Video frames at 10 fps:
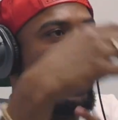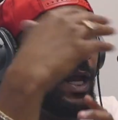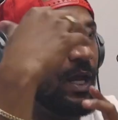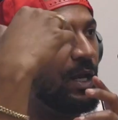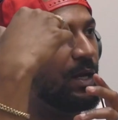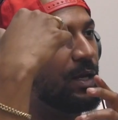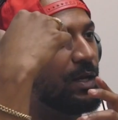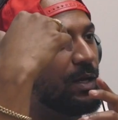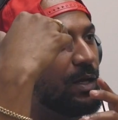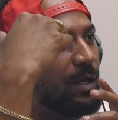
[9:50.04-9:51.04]
And
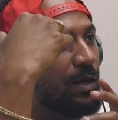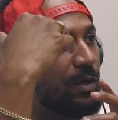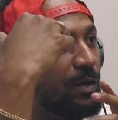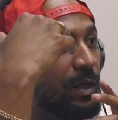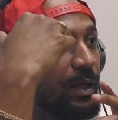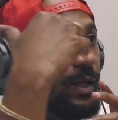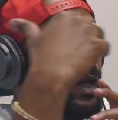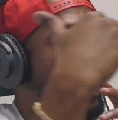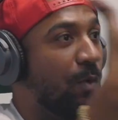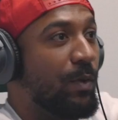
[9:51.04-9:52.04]

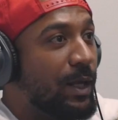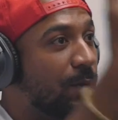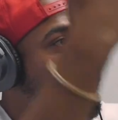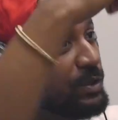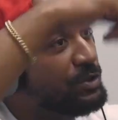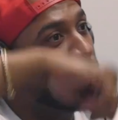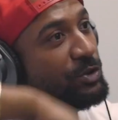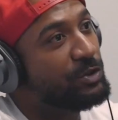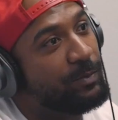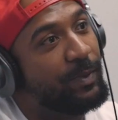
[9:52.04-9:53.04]
a regular person on the
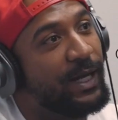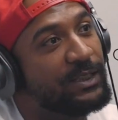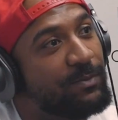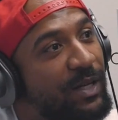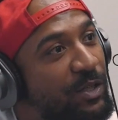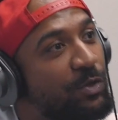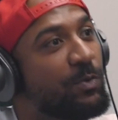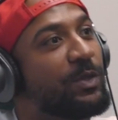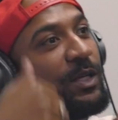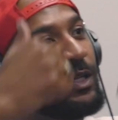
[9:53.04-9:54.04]
street passing by you
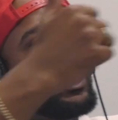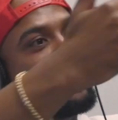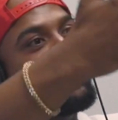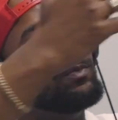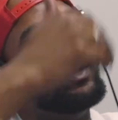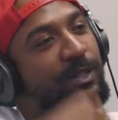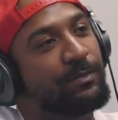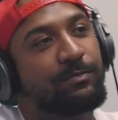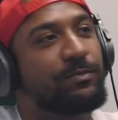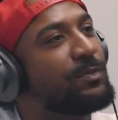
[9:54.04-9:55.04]
would think that you would be a
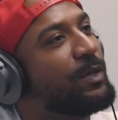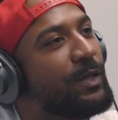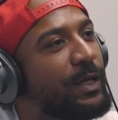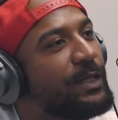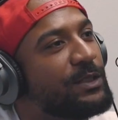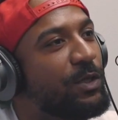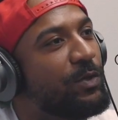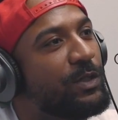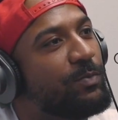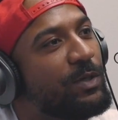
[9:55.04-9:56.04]
he's a no
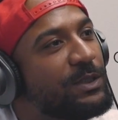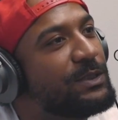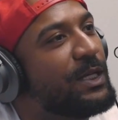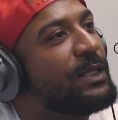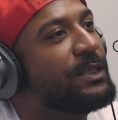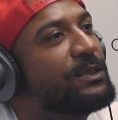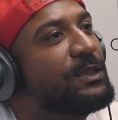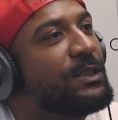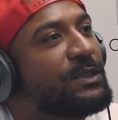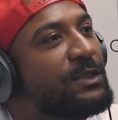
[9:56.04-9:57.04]
good person. He's not a good
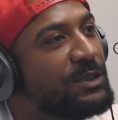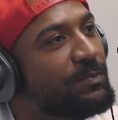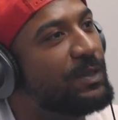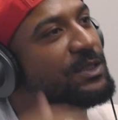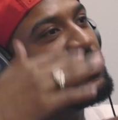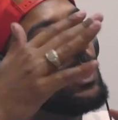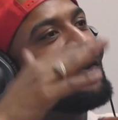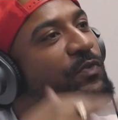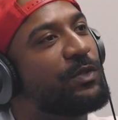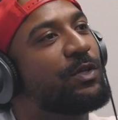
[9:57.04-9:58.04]
citizen. Just
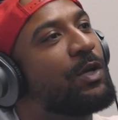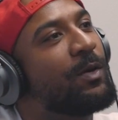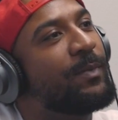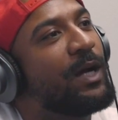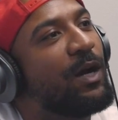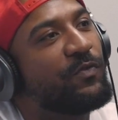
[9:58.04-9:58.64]
off, you know what I mean? Off